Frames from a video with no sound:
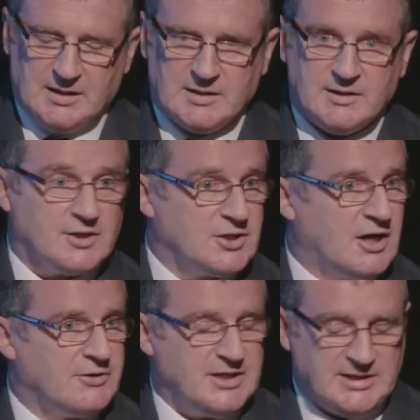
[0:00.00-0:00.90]
The
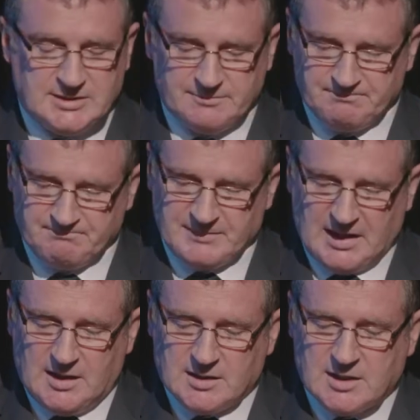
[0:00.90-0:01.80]
authorities,
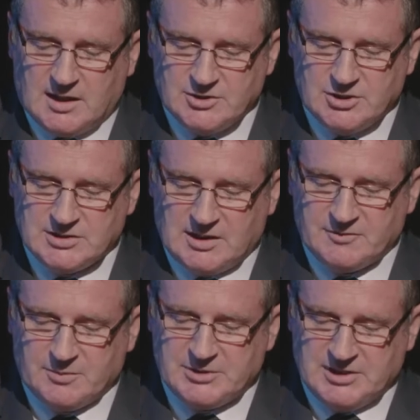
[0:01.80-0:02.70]
conscious of
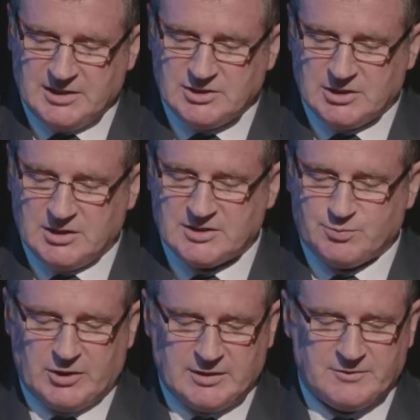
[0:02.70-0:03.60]
the potential
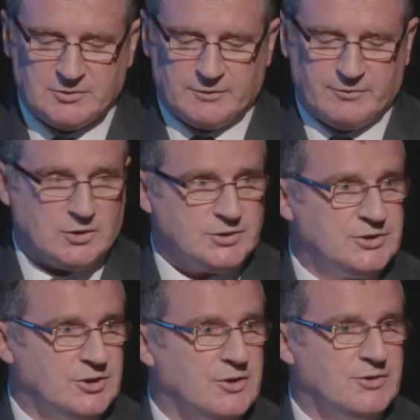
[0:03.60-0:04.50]
spread of the revolt
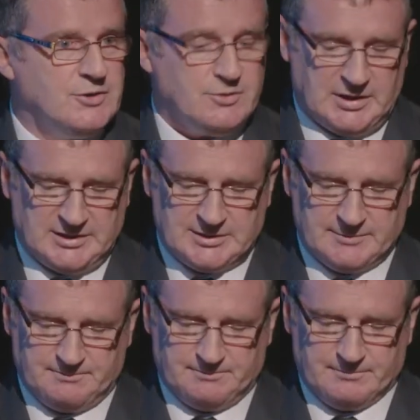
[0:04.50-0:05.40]
to other units
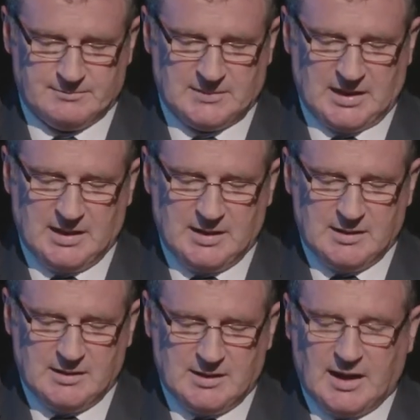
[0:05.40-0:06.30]

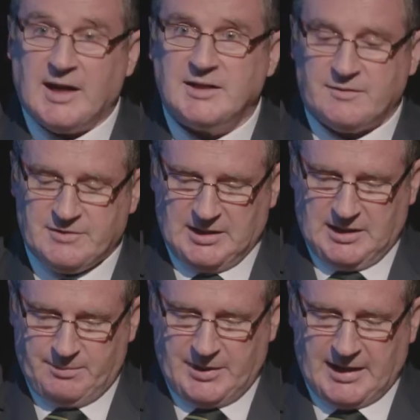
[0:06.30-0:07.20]
and of the
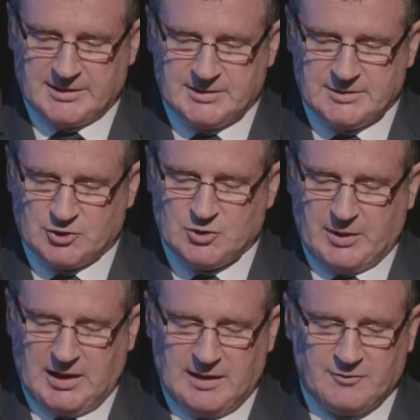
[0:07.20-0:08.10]
impact such
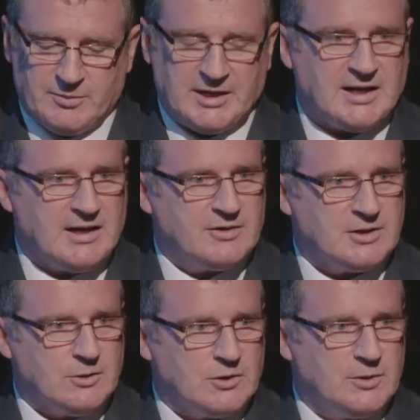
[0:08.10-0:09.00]
behaviour might have on the
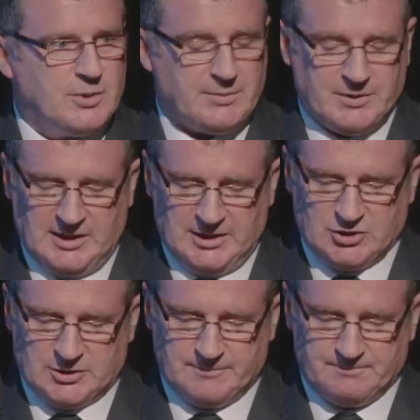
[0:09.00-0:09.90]
local
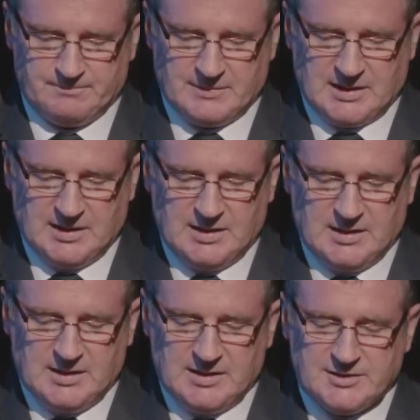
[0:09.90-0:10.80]
population,
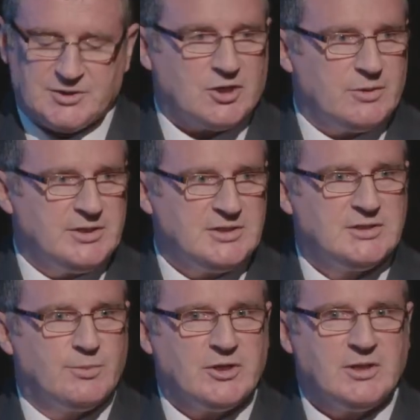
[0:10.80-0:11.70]
determined
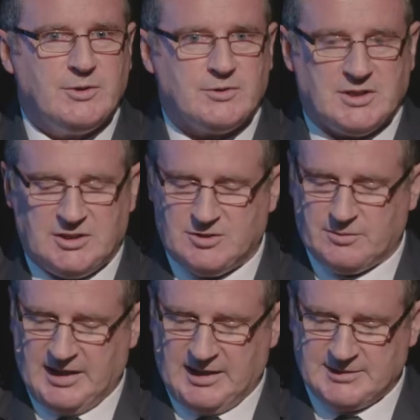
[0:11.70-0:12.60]
to bring the mutiny to
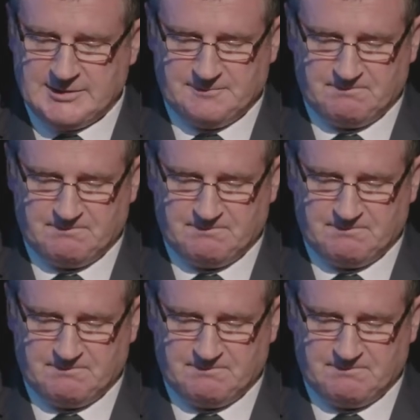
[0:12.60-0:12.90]
an end.